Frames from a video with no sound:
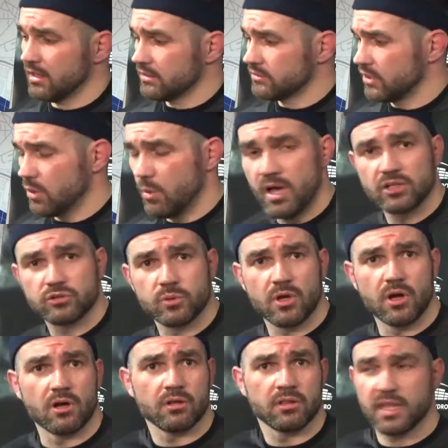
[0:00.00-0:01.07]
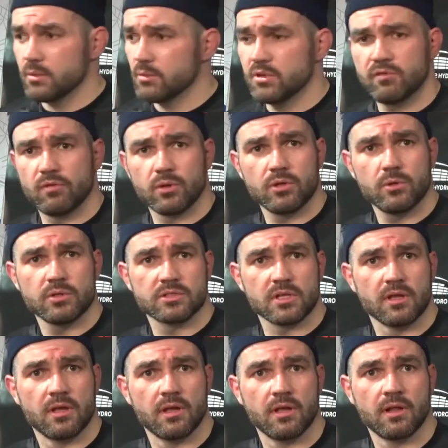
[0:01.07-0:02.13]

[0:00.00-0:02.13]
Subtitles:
So who else we got? Name another one. Who is it?